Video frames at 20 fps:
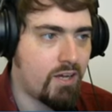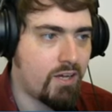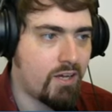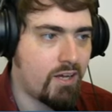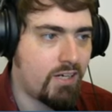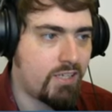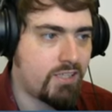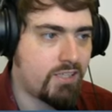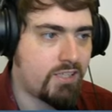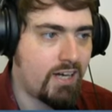
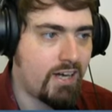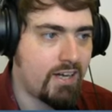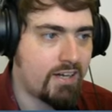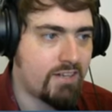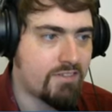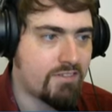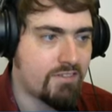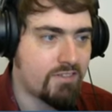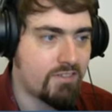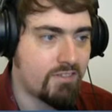car
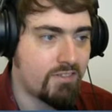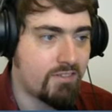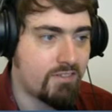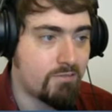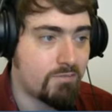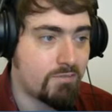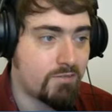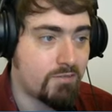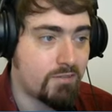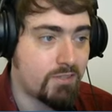has
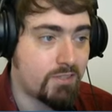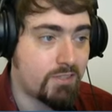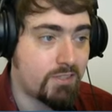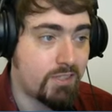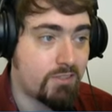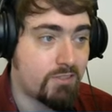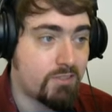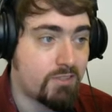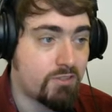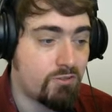
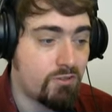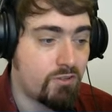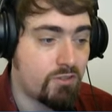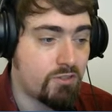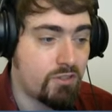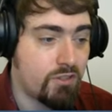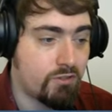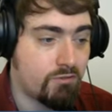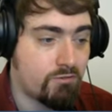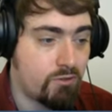six
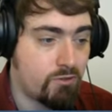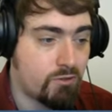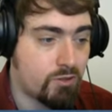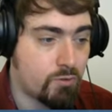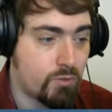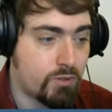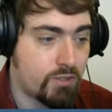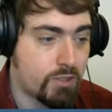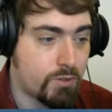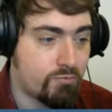destroyers in the cruiser,
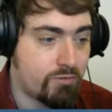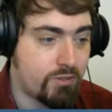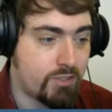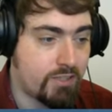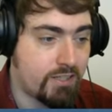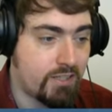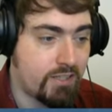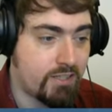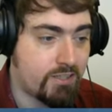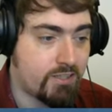which is pretty
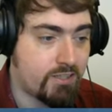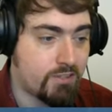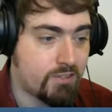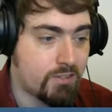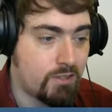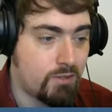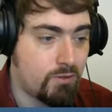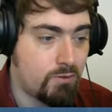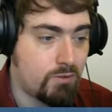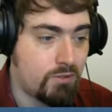nice. There's
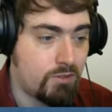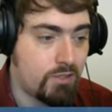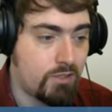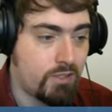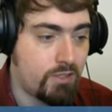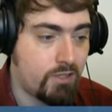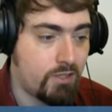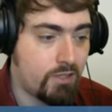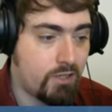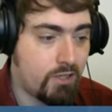
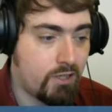only